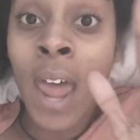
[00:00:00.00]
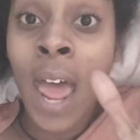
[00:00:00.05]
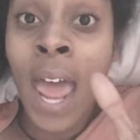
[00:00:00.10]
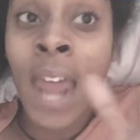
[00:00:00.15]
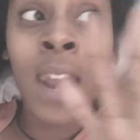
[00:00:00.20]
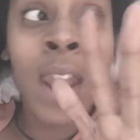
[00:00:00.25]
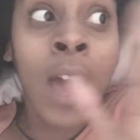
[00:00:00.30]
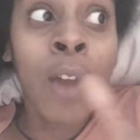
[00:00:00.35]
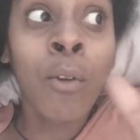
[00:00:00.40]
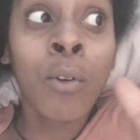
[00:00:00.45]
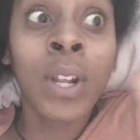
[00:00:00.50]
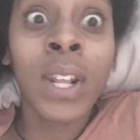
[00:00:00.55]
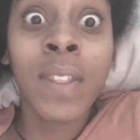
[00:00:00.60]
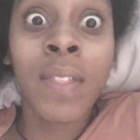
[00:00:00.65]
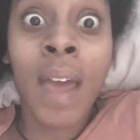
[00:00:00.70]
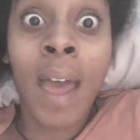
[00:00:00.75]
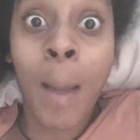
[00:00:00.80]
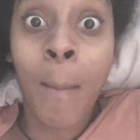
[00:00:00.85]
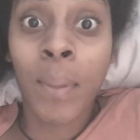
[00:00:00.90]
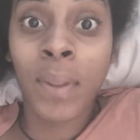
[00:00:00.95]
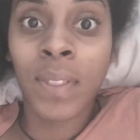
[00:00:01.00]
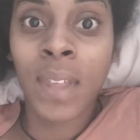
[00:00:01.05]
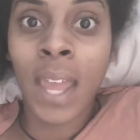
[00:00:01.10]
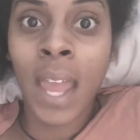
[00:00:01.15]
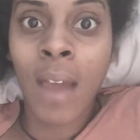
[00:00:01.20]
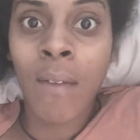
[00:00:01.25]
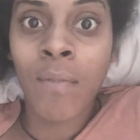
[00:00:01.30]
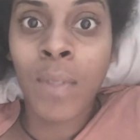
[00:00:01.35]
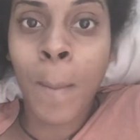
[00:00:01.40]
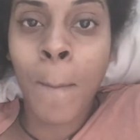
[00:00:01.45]
And not only that, but they
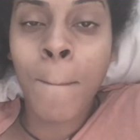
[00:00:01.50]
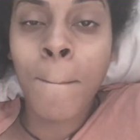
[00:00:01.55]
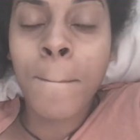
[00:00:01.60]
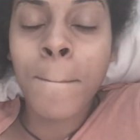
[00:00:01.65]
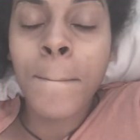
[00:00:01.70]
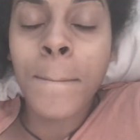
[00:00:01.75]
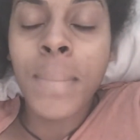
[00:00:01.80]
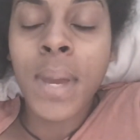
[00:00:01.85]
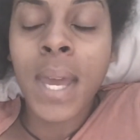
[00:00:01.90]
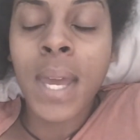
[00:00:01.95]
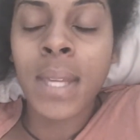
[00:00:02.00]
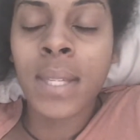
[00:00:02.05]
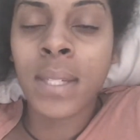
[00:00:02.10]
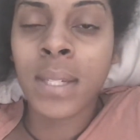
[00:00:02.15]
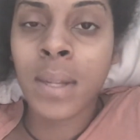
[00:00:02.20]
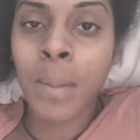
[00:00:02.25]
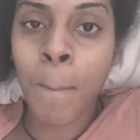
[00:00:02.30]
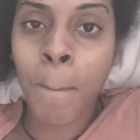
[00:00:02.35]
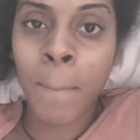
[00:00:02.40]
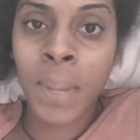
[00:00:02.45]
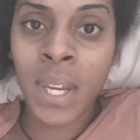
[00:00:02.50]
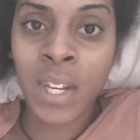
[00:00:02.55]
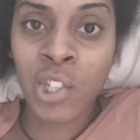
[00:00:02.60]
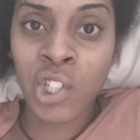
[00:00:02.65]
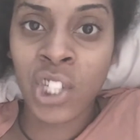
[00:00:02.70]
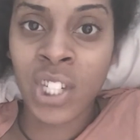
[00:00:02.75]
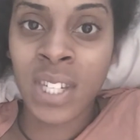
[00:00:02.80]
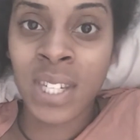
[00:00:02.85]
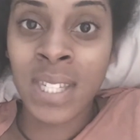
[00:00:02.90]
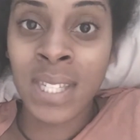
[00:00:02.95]
have the best
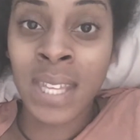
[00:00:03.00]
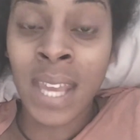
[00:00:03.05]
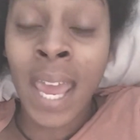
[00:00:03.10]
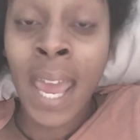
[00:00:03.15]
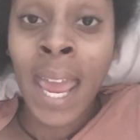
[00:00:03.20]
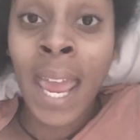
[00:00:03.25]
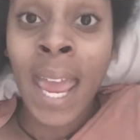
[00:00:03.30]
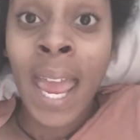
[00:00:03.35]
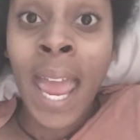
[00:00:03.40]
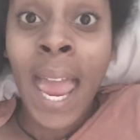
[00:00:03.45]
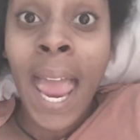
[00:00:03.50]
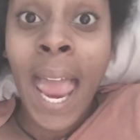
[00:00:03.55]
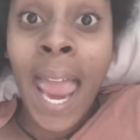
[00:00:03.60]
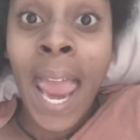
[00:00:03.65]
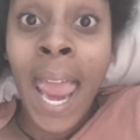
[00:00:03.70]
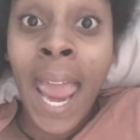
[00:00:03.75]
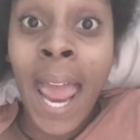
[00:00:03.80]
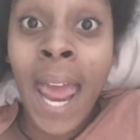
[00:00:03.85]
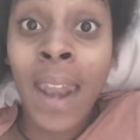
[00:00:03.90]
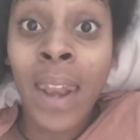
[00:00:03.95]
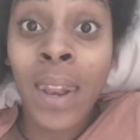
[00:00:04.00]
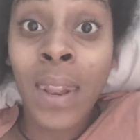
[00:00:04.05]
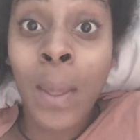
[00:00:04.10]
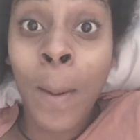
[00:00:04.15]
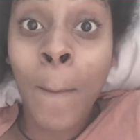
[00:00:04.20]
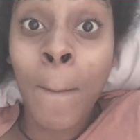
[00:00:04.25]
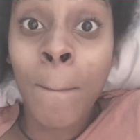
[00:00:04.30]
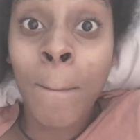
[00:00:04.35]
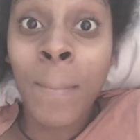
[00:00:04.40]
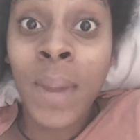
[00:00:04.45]
pensions and
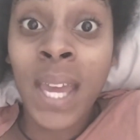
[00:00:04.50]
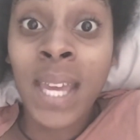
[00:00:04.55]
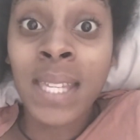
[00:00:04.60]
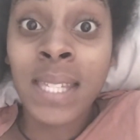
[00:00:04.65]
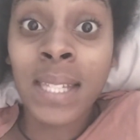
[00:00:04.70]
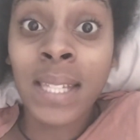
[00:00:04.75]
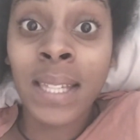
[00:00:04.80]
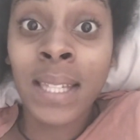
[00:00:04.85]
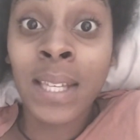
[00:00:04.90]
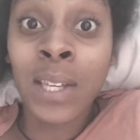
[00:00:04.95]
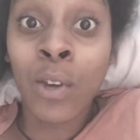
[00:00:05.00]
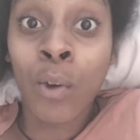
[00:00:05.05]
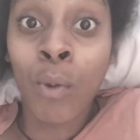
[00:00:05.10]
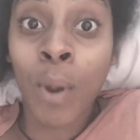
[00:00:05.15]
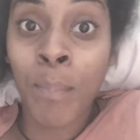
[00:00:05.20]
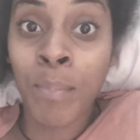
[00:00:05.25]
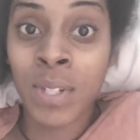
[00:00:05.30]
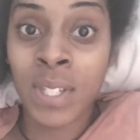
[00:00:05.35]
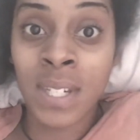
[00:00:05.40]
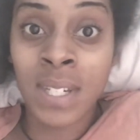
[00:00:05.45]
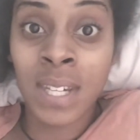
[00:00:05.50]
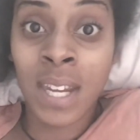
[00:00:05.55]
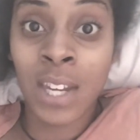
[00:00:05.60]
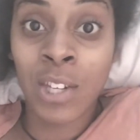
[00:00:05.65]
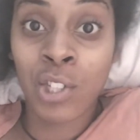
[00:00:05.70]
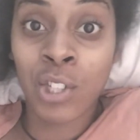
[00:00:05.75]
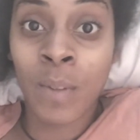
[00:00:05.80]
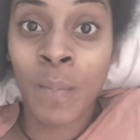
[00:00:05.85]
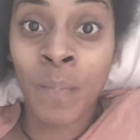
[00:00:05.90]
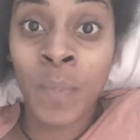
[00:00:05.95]
the best legal
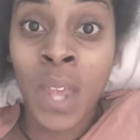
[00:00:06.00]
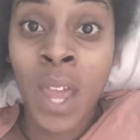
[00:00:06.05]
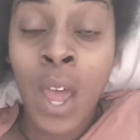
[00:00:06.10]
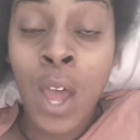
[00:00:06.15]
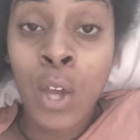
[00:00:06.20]
representation.